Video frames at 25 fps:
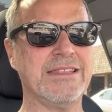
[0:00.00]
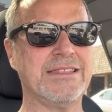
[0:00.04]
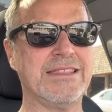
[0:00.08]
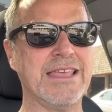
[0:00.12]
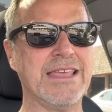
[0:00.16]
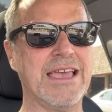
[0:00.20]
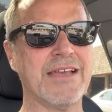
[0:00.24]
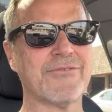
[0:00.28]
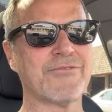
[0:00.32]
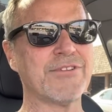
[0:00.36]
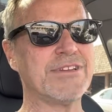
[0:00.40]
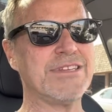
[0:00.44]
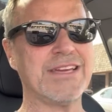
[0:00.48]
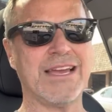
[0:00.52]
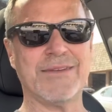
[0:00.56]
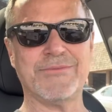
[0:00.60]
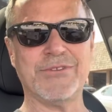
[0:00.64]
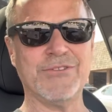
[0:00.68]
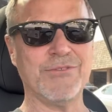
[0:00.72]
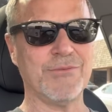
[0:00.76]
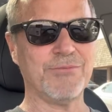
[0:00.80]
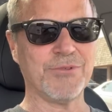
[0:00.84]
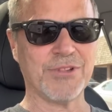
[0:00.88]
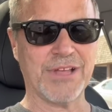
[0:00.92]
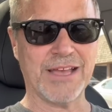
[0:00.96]
every time
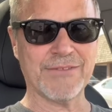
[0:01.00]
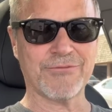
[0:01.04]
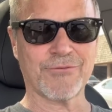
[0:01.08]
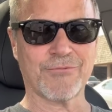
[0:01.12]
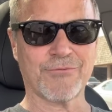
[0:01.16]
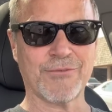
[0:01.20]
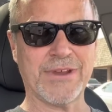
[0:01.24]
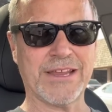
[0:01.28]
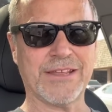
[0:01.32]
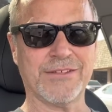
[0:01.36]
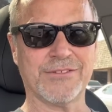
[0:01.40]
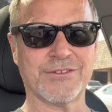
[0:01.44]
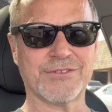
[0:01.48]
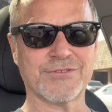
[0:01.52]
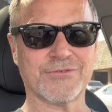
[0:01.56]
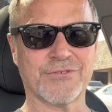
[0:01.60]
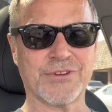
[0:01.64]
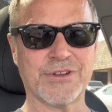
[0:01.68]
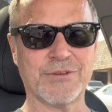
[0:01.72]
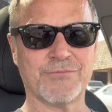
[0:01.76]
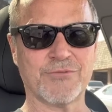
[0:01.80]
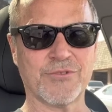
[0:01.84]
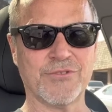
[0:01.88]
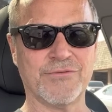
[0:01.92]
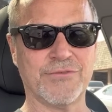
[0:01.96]
you apply for
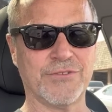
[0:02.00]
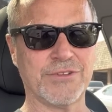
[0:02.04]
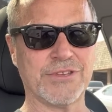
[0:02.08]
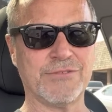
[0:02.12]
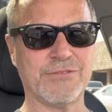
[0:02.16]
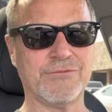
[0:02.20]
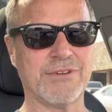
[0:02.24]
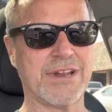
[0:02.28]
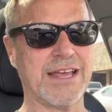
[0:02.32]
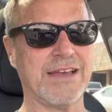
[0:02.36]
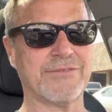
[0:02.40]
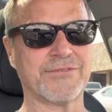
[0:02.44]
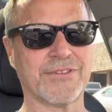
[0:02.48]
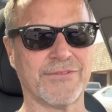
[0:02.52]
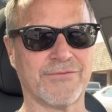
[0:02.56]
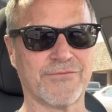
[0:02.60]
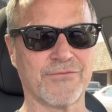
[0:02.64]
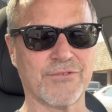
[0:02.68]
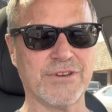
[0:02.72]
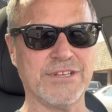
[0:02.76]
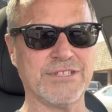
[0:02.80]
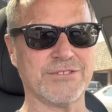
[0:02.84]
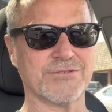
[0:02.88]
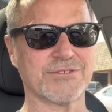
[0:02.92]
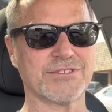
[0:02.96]
regulatory approval, you would have to
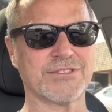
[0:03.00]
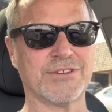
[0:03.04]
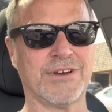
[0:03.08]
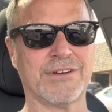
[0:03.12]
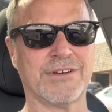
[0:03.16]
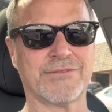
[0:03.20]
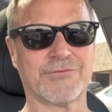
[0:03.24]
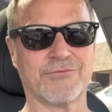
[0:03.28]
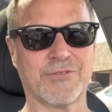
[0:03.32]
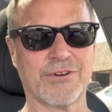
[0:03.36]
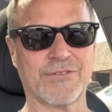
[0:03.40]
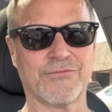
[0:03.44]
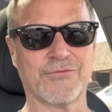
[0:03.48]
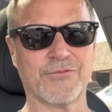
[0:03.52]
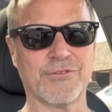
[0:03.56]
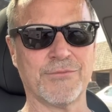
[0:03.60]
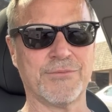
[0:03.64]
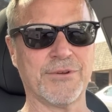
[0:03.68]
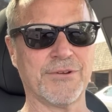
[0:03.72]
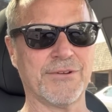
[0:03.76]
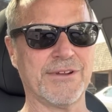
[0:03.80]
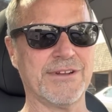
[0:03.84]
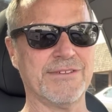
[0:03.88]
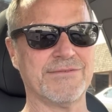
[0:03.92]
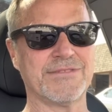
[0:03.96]
freeze your software for a
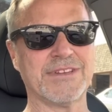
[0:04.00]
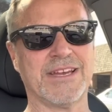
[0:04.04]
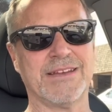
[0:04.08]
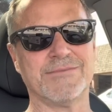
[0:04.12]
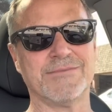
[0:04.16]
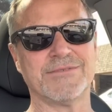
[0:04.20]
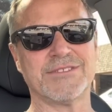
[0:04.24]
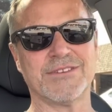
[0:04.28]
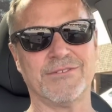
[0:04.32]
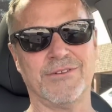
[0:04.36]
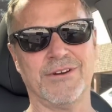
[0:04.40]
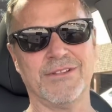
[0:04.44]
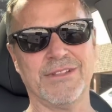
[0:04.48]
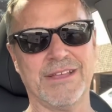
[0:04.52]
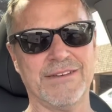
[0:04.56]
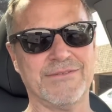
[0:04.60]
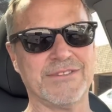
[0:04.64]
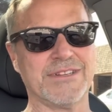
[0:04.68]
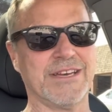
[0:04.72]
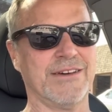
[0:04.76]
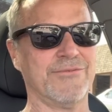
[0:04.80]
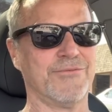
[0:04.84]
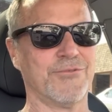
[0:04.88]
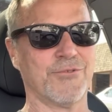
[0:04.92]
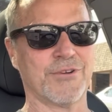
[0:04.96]
period of time. So
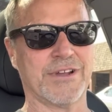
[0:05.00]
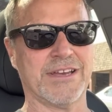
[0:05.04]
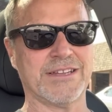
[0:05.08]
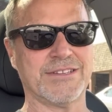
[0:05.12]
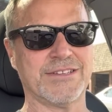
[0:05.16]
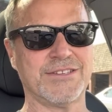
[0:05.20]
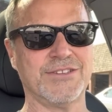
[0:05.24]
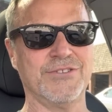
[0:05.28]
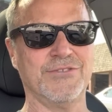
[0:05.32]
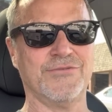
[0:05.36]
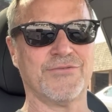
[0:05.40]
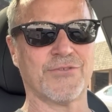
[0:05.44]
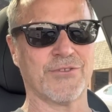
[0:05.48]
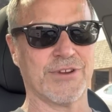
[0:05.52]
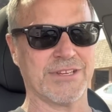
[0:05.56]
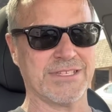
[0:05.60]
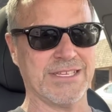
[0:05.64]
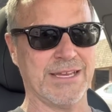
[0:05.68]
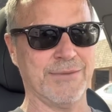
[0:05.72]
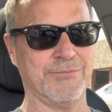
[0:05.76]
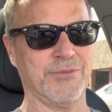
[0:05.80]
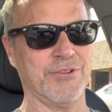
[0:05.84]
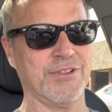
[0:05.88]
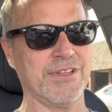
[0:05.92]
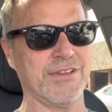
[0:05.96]
11.4.2, for
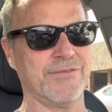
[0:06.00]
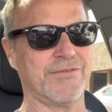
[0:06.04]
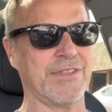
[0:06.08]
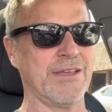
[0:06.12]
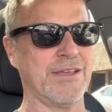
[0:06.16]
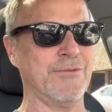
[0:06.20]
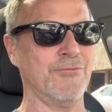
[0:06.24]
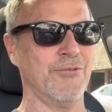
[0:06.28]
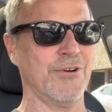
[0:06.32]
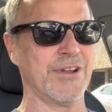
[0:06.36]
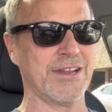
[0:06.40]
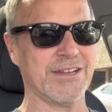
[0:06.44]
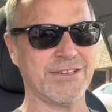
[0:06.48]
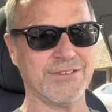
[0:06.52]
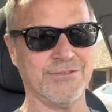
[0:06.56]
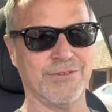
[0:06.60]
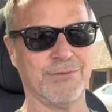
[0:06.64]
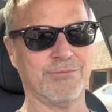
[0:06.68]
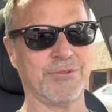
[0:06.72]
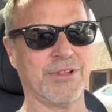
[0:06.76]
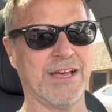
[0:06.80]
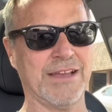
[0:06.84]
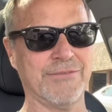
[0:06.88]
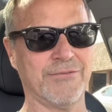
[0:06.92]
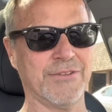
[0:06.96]
example, if they wanted to
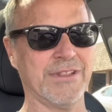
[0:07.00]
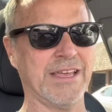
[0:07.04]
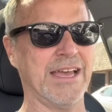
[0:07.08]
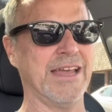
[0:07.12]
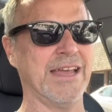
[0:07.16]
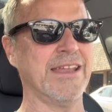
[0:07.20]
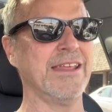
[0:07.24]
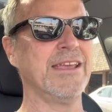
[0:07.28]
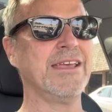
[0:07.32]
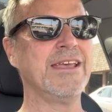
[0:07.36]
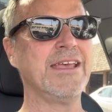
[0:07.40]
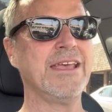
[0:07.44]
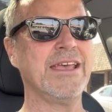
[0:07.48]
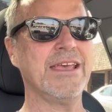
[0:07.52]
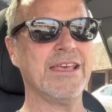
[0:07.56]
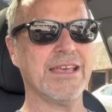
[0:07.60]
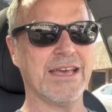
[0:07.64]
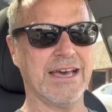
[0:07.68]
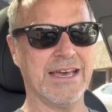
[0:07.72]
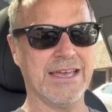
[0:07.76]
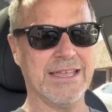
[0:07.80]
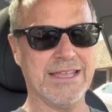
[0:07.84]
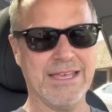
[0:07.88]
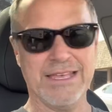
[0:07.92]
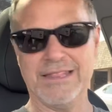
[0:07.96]
apply for that,
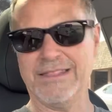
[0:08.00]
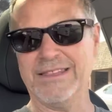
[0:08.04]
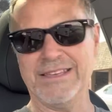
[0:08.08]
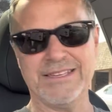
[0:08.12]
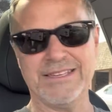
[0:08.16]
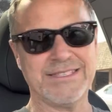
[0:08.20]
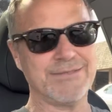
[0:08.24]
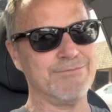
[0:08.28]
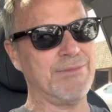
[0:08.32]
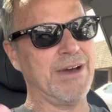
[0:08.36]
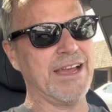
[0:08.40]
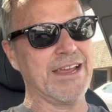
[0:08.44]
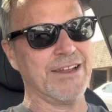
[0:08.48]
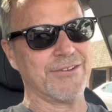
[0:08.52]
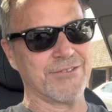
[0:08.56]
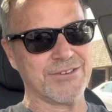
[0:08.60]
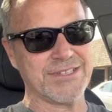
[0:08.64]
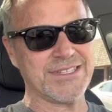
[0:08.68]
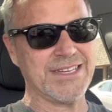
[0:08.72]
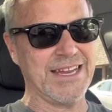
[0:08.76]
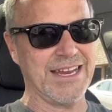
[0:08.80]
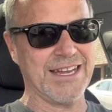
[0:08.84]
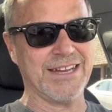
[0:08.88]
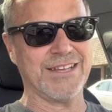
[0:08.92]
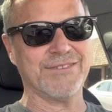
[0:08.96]
uh, at least my
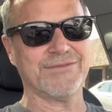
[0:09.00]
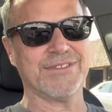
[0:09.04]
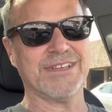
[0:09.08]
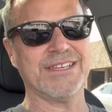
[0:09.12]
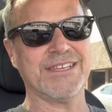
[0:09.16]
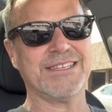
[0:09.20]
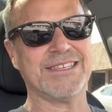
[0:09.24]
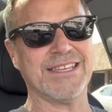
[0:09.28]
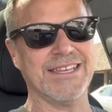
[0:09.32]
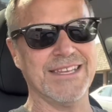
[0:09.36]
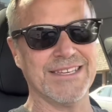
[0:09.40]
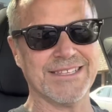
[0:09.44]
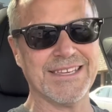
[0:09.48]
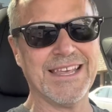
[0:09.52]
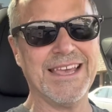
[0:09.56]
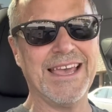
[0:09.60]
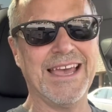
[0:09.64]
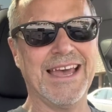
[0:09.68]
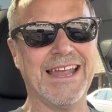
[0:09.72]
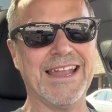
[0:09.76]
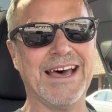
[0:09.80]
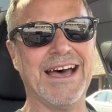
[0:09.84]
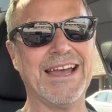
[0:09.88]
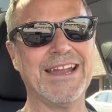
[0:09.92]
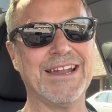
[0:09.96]
understanding of this is,
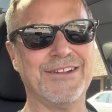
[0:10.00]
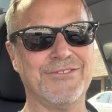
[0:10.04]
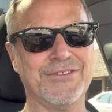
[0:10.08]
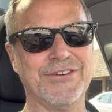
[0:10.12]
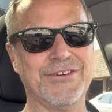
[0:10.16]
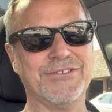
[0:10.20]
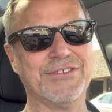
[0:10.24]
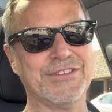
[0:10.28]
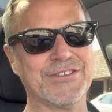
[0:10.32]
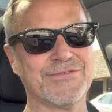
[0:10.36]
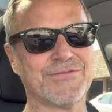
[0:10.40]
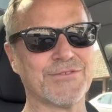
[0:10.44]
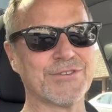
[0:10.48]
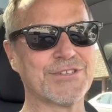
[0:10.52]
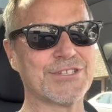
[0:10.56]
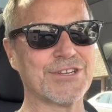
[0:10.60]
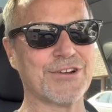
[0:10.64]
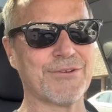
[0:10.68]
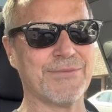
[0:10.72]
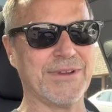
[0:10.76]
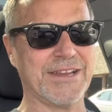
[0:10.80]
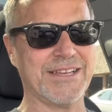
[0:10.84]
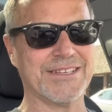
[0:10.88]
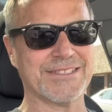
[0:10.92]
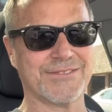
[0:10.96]
and I don't know this for
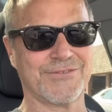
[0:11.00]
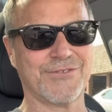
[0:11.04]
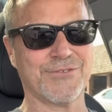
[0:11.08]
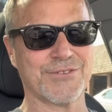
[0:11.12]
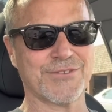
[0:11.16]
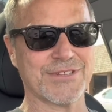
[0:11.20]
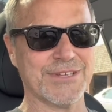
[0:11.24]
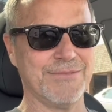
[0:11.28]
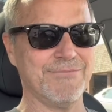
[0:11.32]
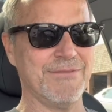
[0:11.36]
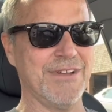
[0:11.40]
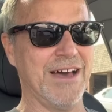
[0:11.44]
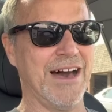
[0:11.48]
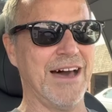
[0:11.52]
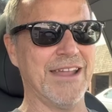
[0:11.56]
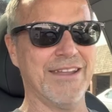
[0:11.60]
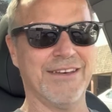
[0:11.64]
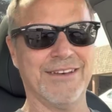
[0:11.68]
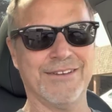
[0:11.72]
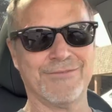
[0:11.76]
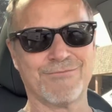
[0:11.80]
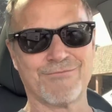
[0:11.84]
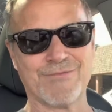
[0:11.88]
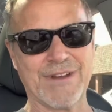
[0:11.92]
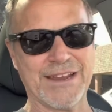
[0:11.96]
sure because, of course, I'm not
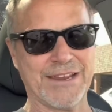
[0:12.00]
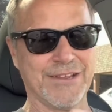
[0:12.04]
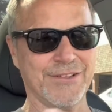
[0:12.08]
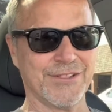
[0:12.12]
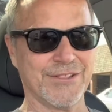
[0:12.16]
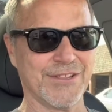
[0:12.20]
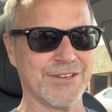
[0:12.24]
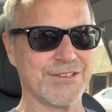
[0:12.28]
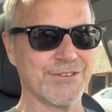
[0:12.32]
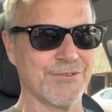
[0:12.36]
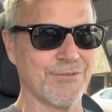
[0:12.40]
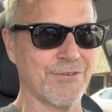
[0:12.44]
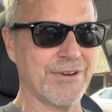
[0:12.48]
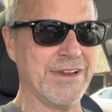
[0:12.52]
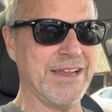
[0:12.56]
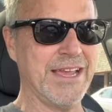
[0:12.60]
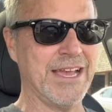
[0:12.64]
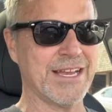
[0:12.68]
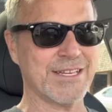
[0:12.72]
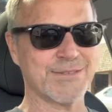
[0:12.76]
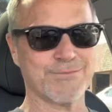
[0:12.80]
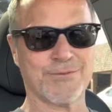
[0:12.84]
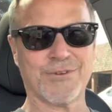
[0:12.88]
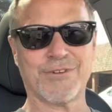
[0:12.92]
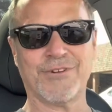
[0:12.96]
a regulatory
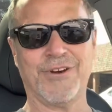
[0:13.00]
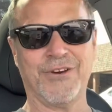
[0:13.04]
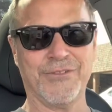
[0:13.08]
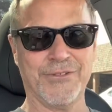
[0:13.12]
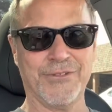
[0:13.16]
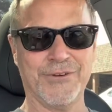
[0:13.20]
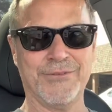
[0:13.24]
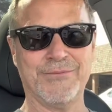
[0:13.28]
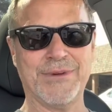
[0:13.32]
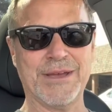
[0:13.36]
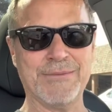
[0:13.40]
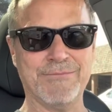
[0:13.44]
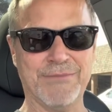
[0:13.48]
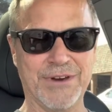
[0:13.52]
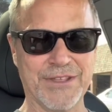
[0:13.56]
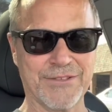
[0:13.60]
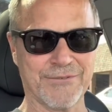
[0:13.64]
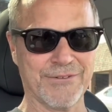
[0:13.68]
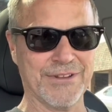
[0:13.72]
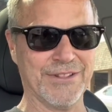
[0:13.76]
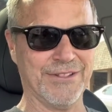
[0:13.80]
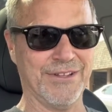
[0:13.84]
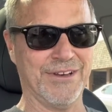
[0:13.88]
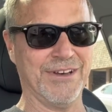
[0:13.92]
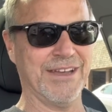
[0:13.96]
expert, although my
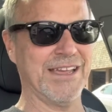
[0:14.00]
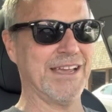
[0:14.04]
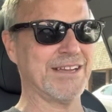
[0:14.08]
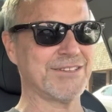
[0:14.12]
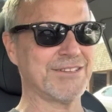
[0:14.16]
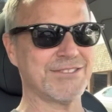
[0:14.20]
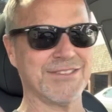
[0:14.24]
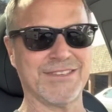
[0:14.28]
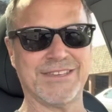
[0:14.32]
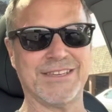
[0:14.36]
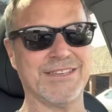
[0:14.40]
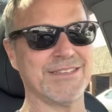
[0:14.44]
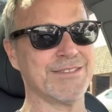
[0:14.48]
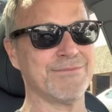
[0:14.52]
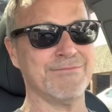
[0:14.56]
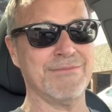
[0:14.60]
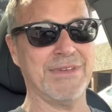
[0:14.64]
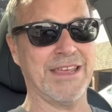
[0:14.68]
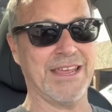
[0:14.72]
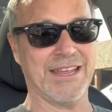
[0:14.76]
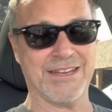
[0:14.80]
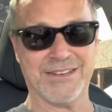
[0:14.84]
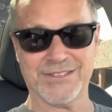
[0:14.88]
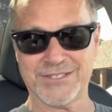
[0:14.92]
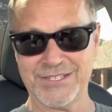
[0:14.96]
mother-in-law actually is.
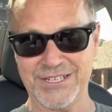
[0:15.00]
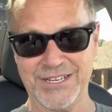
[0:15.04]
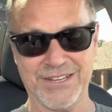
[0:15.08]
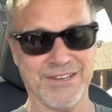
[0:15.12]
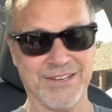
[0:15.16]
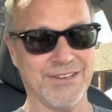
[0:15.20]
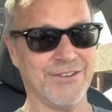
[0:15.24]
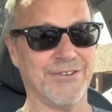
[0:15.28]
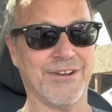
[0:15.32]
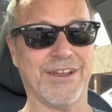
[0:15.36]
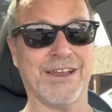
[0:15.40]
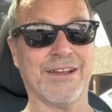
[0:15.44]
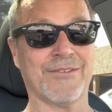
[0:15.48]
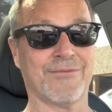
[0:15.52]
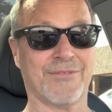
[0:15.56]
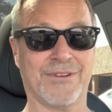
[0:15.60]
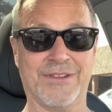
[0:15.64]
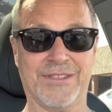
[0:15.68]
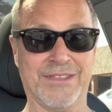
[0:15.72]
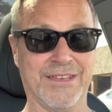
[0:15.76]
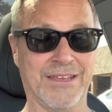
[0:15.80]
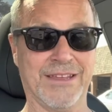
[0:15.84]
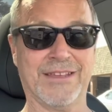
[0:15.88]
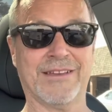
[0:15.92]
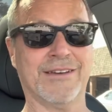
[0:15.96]
Man, does she know
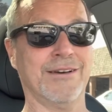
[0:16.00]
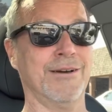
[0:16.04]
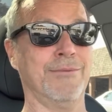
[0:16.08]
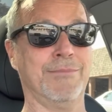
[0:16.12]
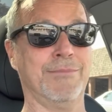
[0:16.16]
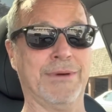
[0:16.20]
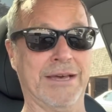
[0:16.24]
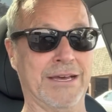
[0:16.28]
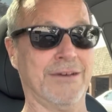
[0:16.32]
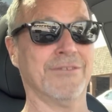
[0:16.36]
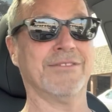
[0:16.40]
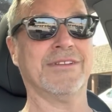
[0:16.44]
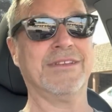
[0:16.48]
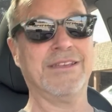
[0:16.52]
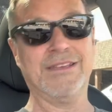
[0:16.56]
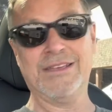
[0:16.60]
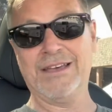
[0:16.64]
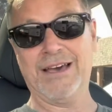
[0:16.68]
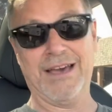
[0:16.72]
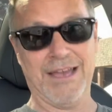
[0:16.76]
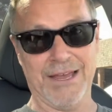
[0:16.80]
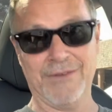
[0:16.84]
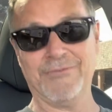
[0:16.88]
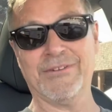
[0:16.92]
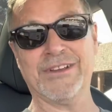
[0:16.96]
everything about
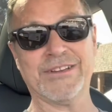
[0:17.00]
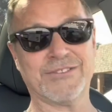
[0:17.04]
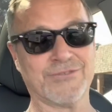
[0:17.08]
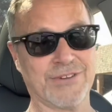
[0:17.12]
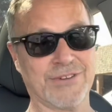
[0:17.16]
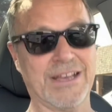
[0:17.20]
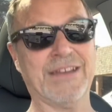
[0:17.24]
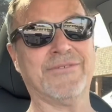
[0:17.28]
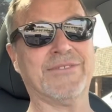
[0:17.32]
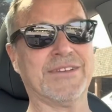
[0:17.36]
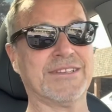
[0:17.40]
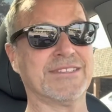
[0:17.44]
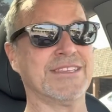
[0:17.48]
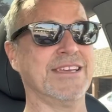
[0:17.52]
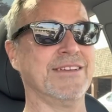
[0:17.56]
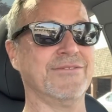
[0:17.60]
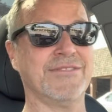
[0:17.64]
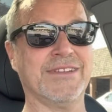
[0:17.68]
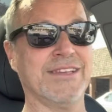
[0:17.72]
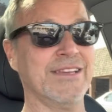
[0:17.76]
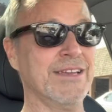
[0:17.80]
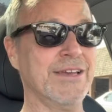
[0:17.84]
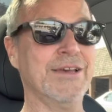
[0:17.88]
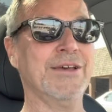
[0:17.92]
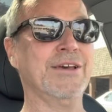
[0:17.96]
highway traffic
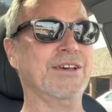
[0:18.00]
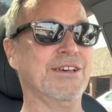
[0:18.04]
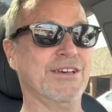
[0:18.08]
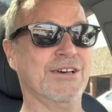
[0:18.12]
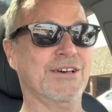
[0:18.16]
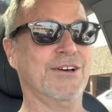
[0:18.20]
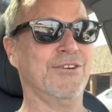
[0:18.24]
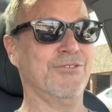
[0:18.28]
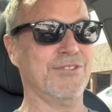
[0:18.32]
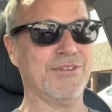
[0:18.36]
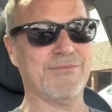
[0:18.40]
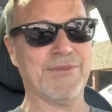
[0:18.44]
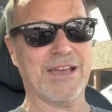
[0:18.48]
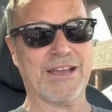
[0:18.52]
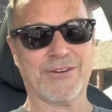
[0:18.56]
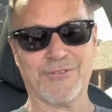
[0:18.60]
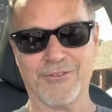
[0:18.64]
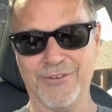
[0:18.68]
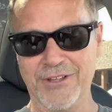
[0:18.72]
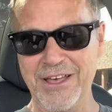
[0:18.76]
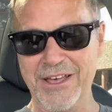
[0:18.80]
safety holy mackerel.